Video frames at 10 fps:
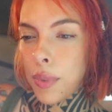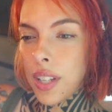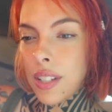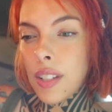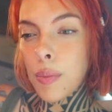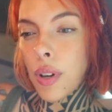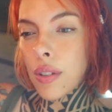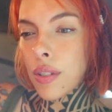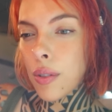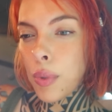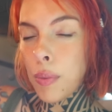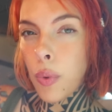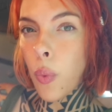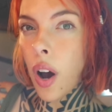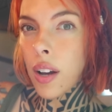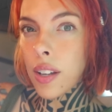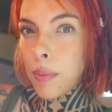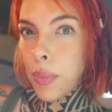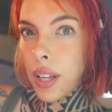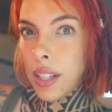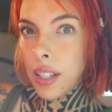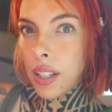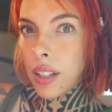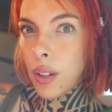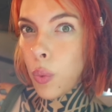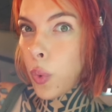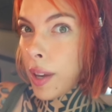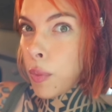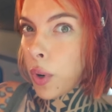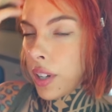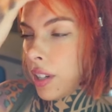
places, but also people walk and bike way more